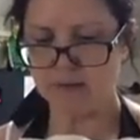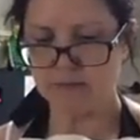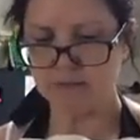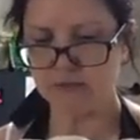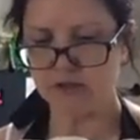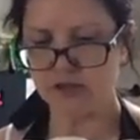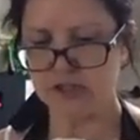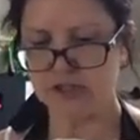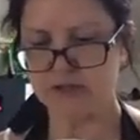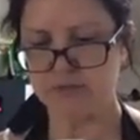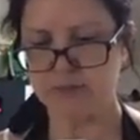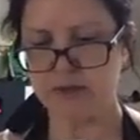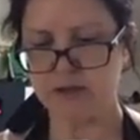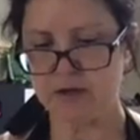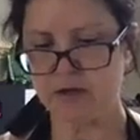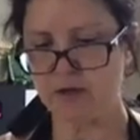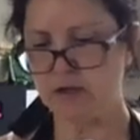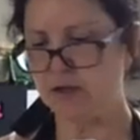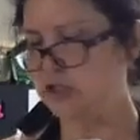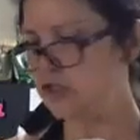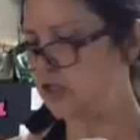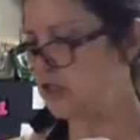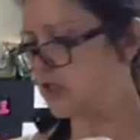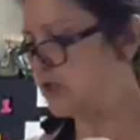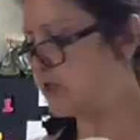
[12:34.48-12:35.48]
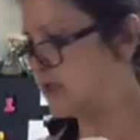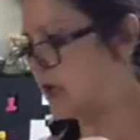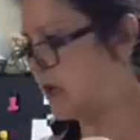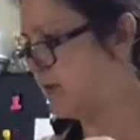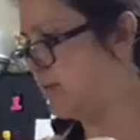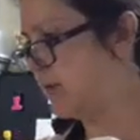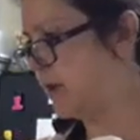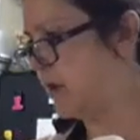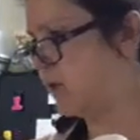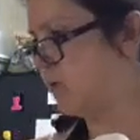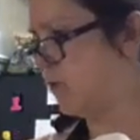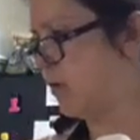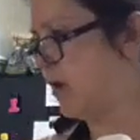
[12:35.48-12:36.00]
just because she's
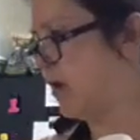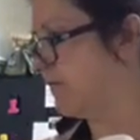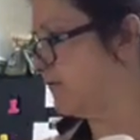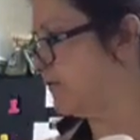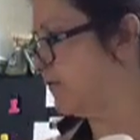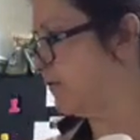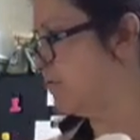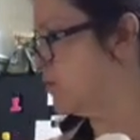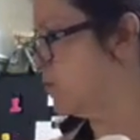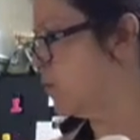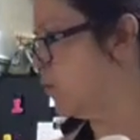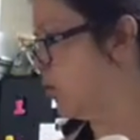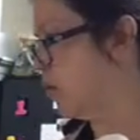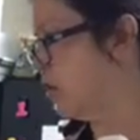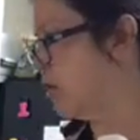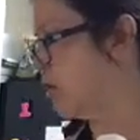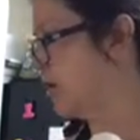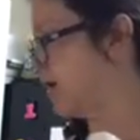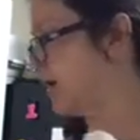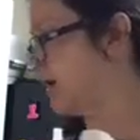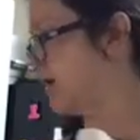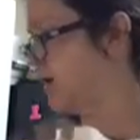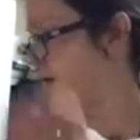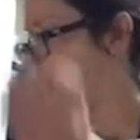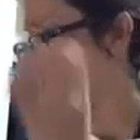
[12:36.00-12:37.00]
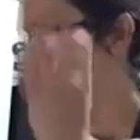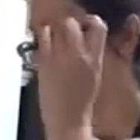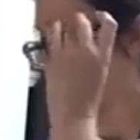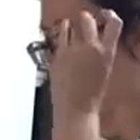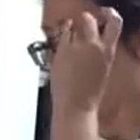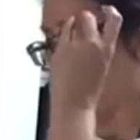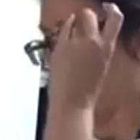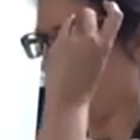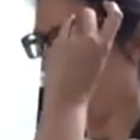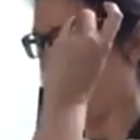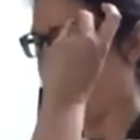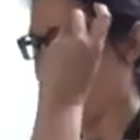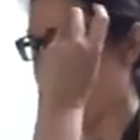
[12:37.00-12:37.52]
coming right from work,
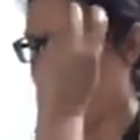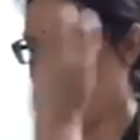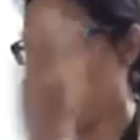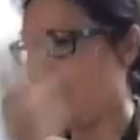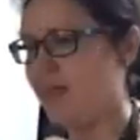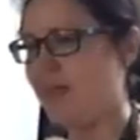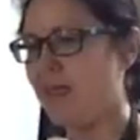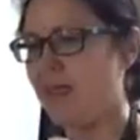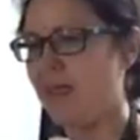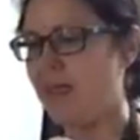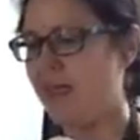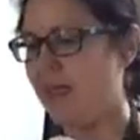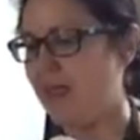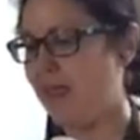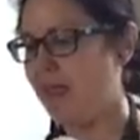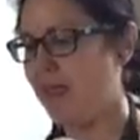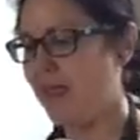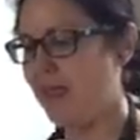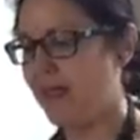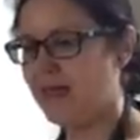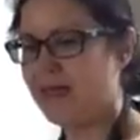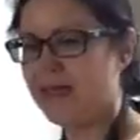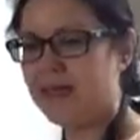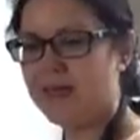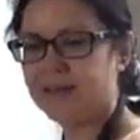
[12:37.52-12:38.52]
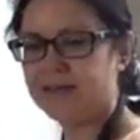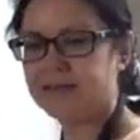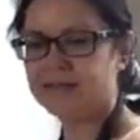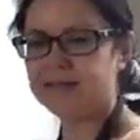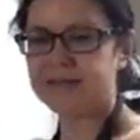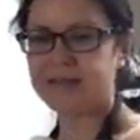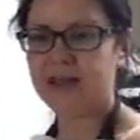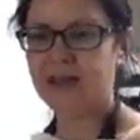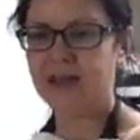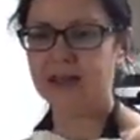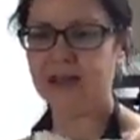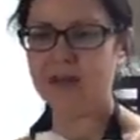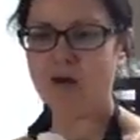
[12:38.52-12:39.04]
and
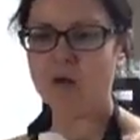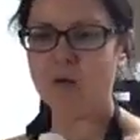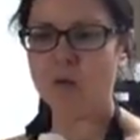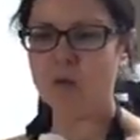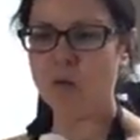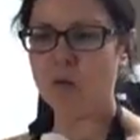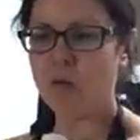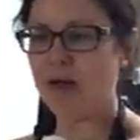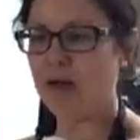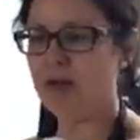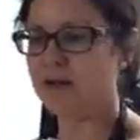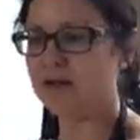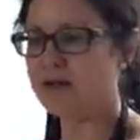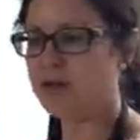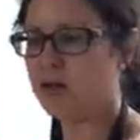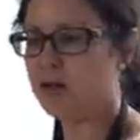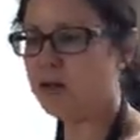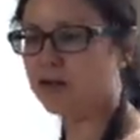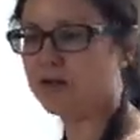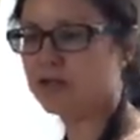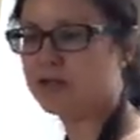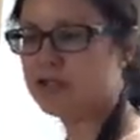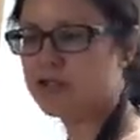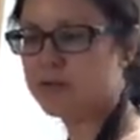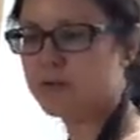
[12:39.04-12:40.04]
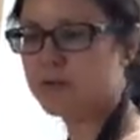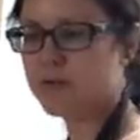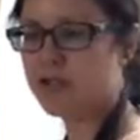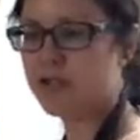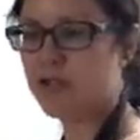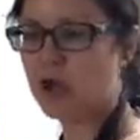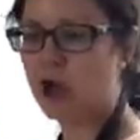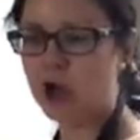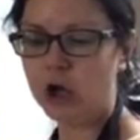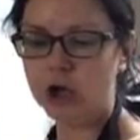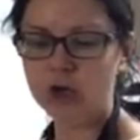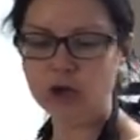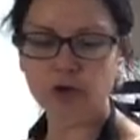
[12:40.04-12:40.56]
I don't want her to be
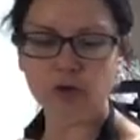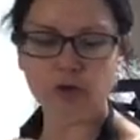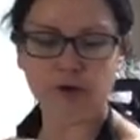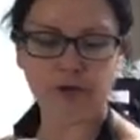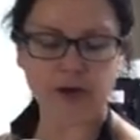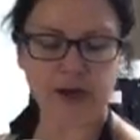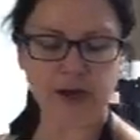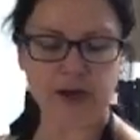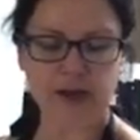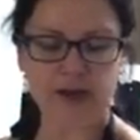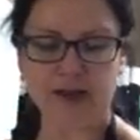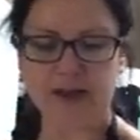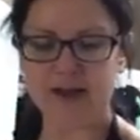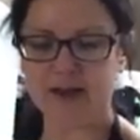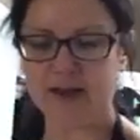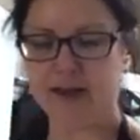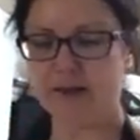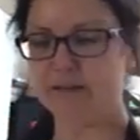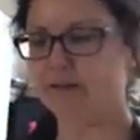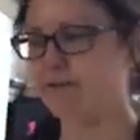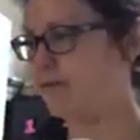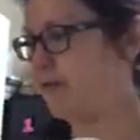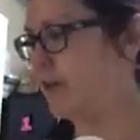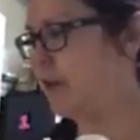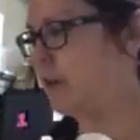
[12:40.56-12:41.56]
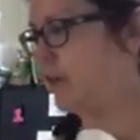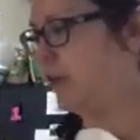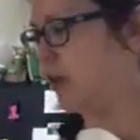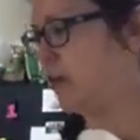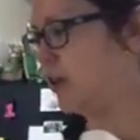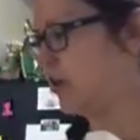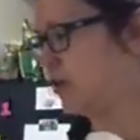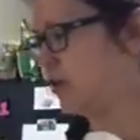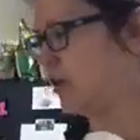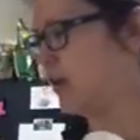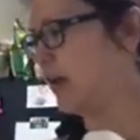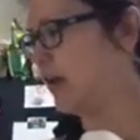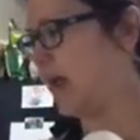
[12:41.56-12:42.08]
hungry and not feeling
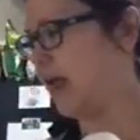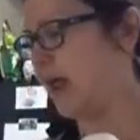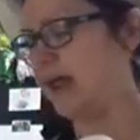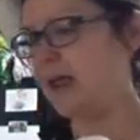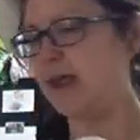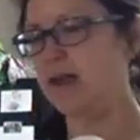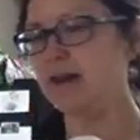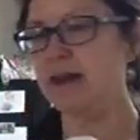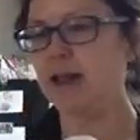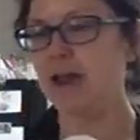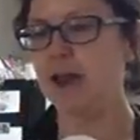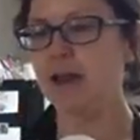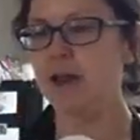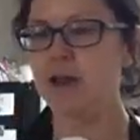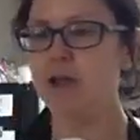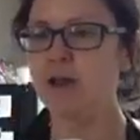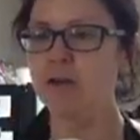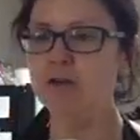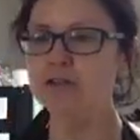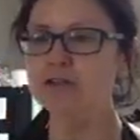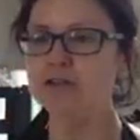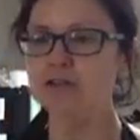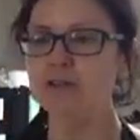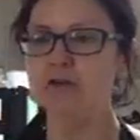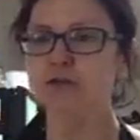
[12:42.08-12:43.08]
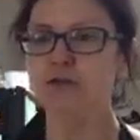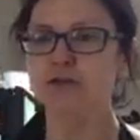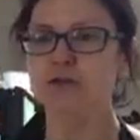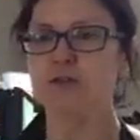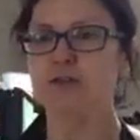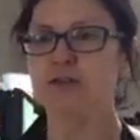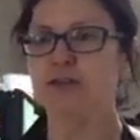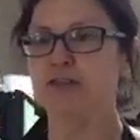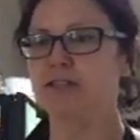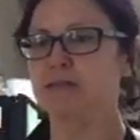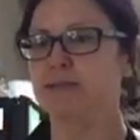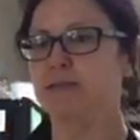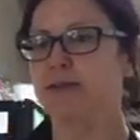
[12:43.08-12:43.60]
good. And I also do
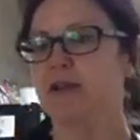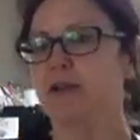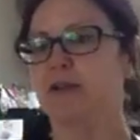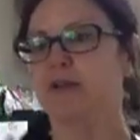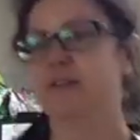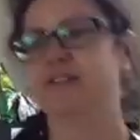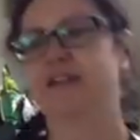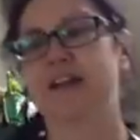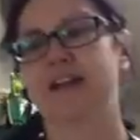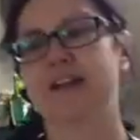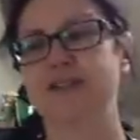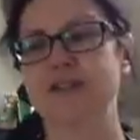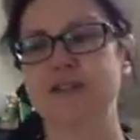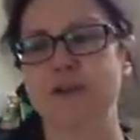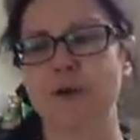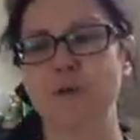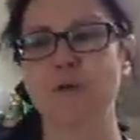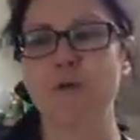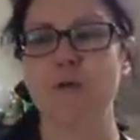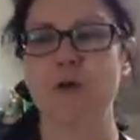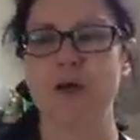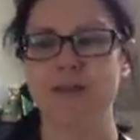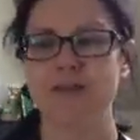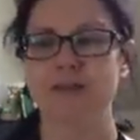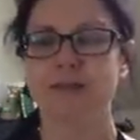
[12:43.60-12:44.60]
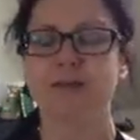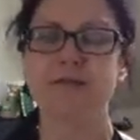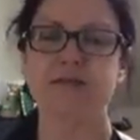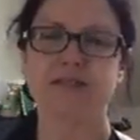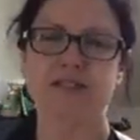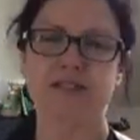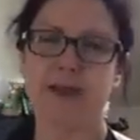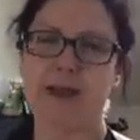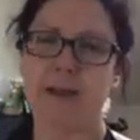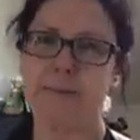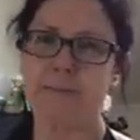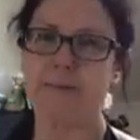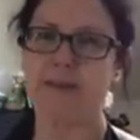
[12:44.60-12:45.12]
this because I don't want them
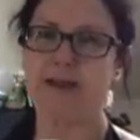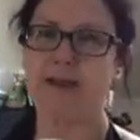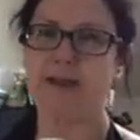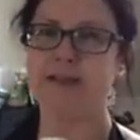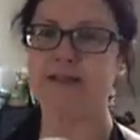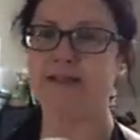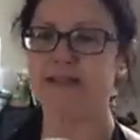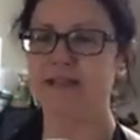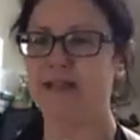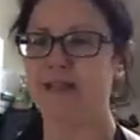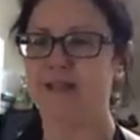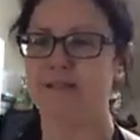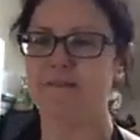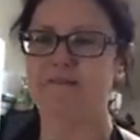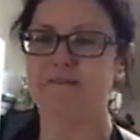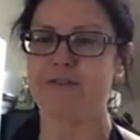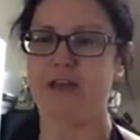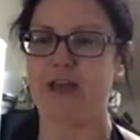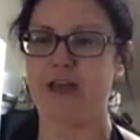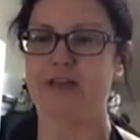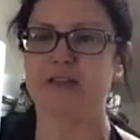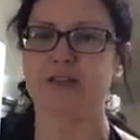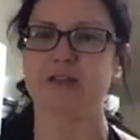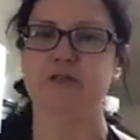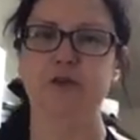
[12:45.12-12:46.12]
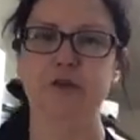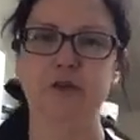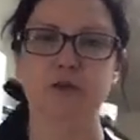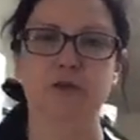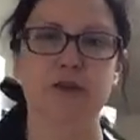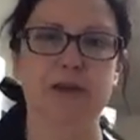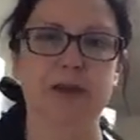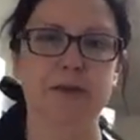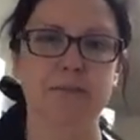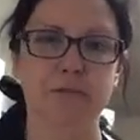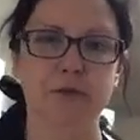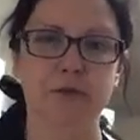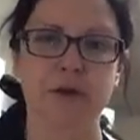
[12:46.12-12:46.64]
stopping to get fast food
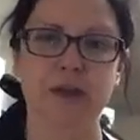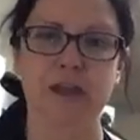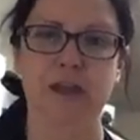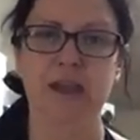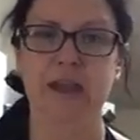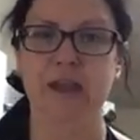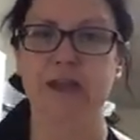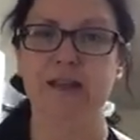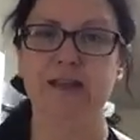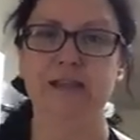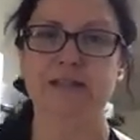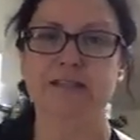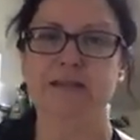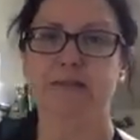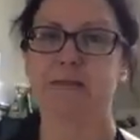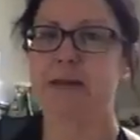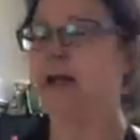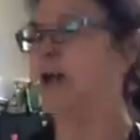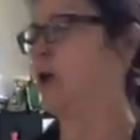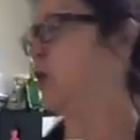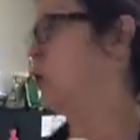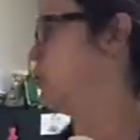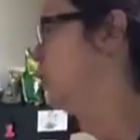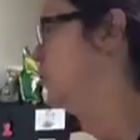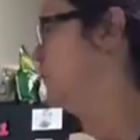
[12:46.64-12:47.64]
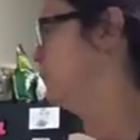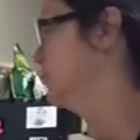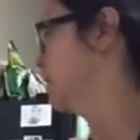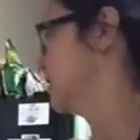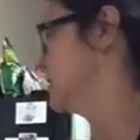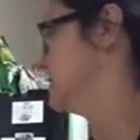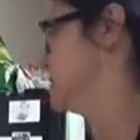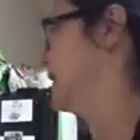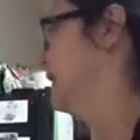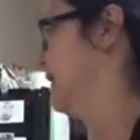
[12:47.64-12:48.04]
and bringing it into my home, because I